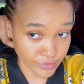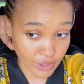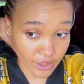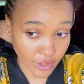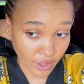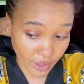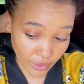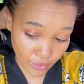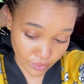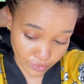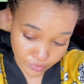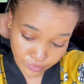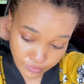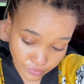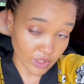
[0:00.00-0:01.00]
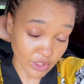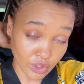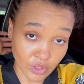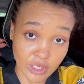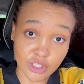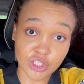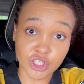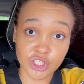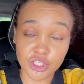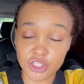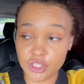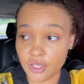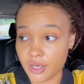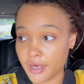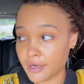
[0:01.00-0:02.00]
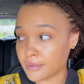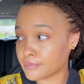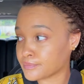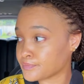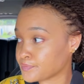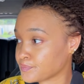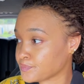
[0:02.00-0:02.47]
Let the hair go. We need to go and change the hair.